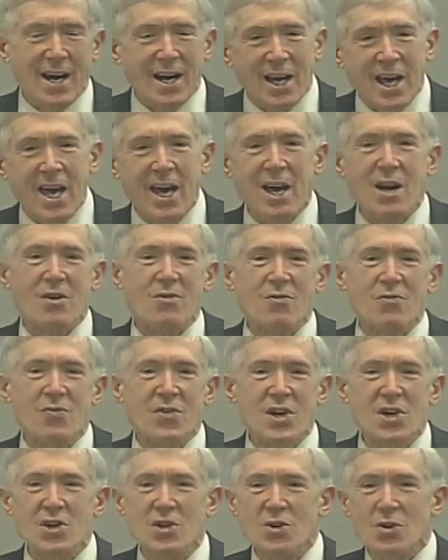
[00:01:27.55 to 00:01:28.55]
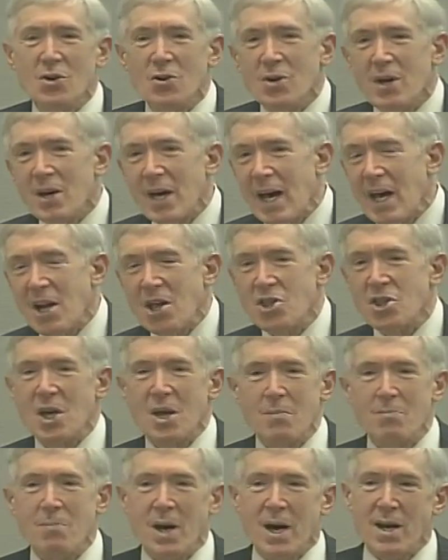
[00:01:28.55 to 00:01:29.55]
can't feel
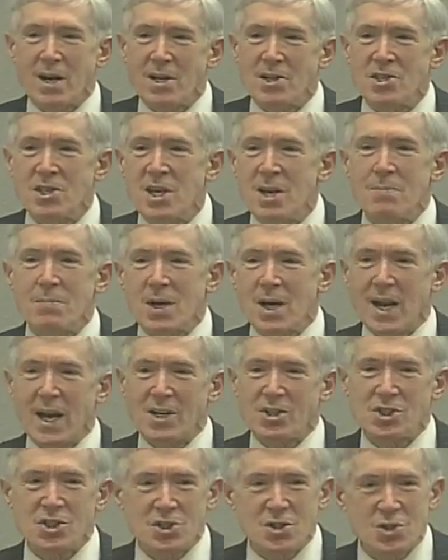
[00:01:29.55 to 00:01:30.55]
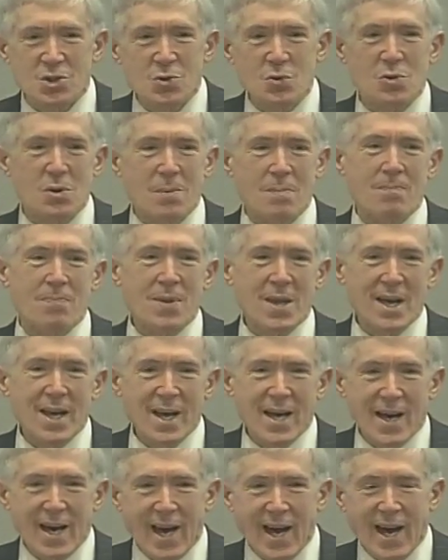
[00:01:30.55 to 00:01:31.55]
anything but a deep connection to them
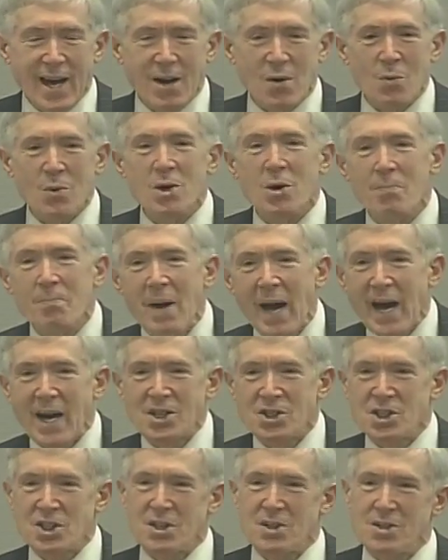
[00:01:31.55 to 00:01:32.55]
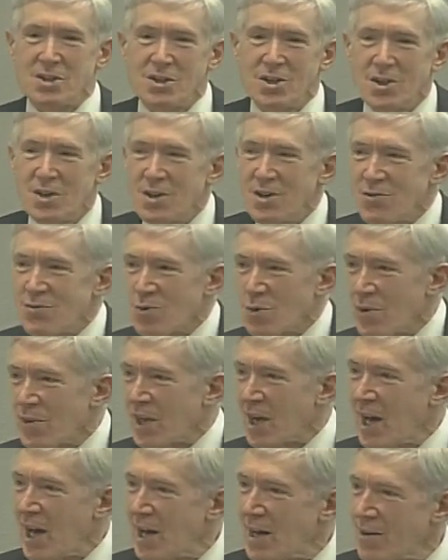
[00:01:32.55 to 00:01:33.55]
and a real passion for
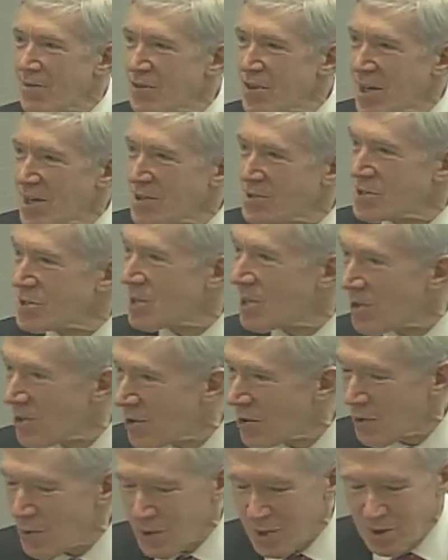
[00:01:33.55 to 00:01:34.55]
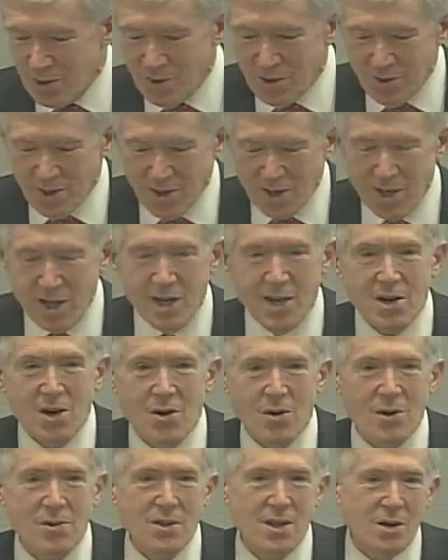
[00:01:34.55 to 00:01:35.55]
the kind of things that are going on
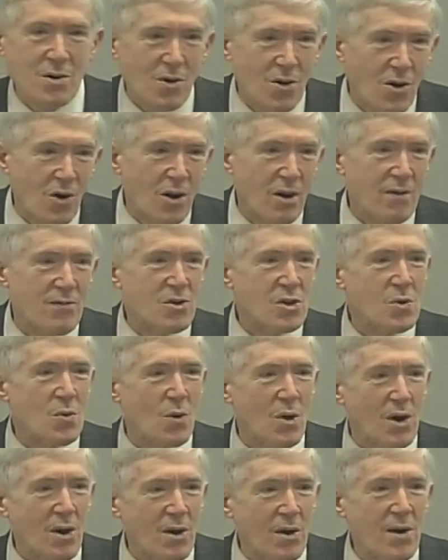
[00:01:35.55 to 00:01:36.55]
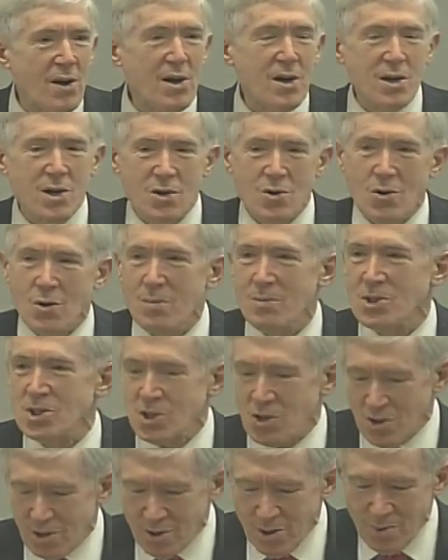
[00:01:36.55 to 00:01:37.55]
here and that all of you are enormous
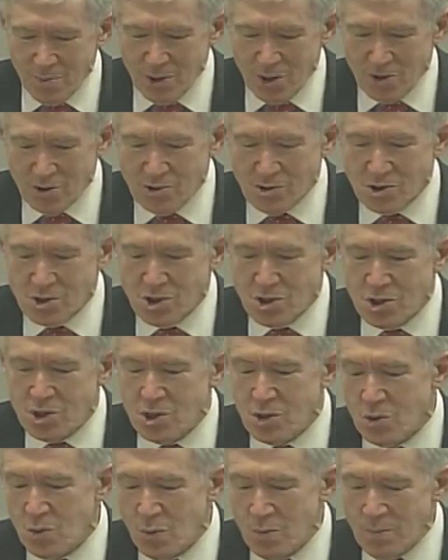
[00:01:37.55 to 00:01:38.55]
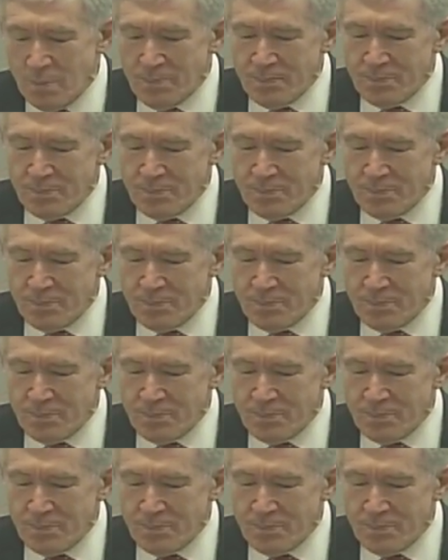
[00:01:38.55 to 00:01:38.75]
contributors to.